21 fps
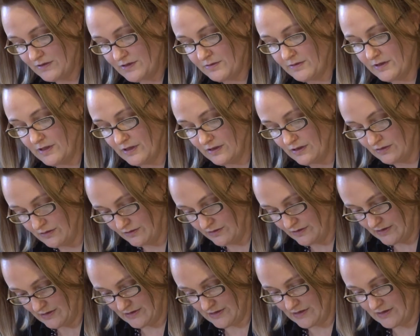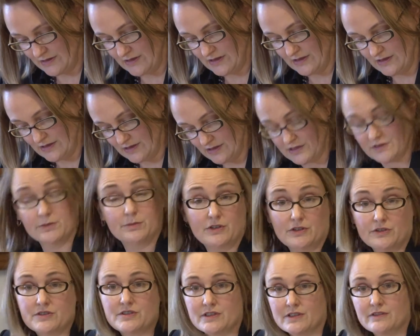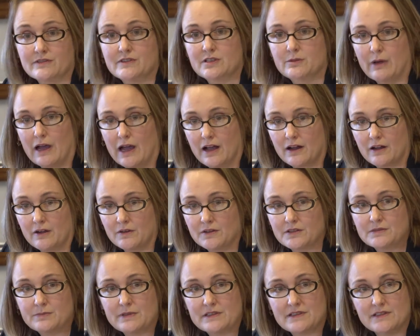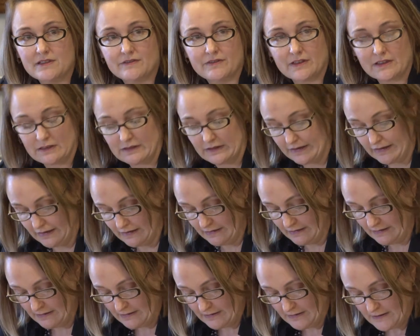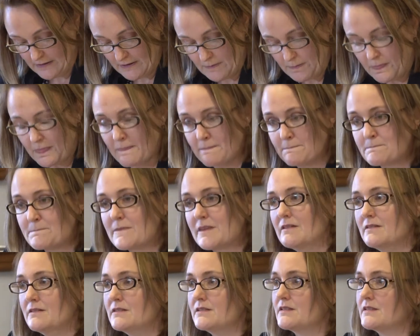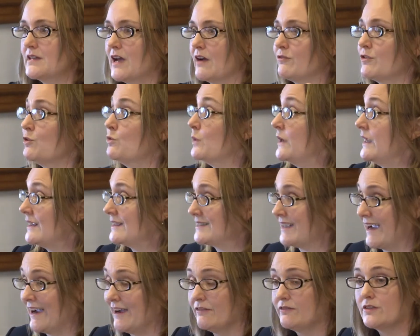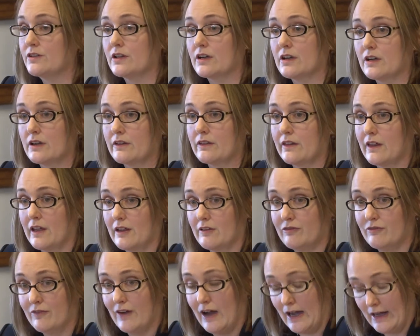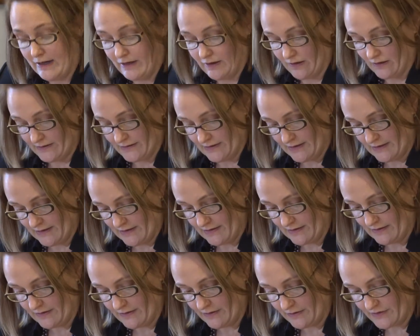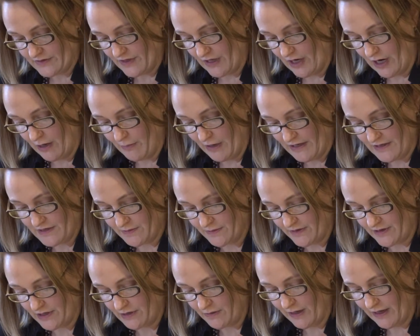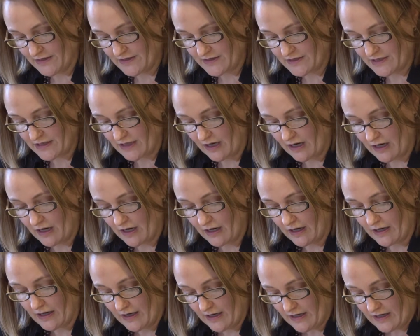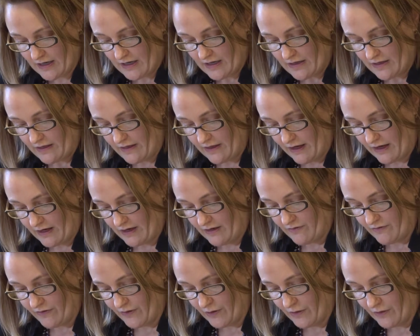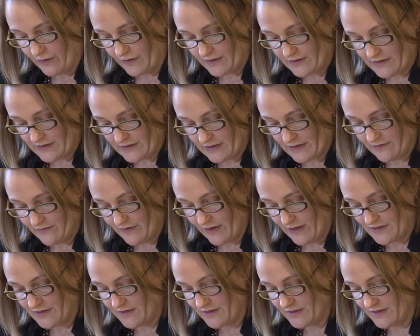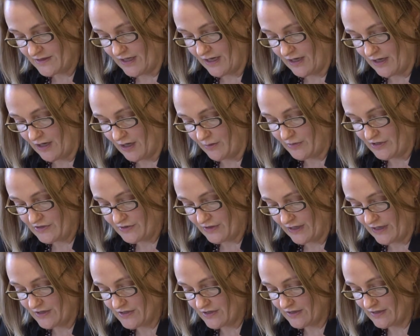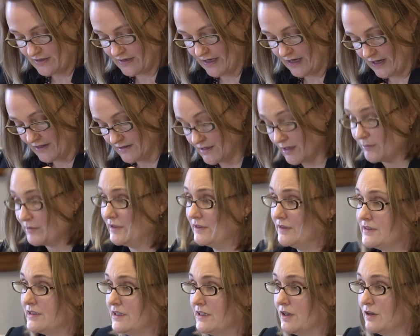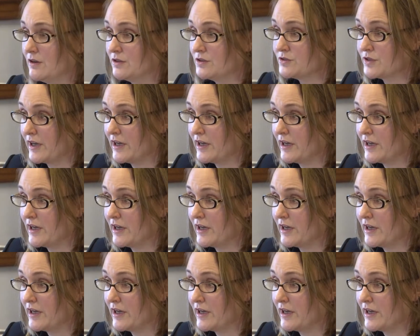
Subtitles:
which would include the distribution of tobacco specifically. Several weeks after they filed those comments with USTR, they invoked investor state arbitration and WTO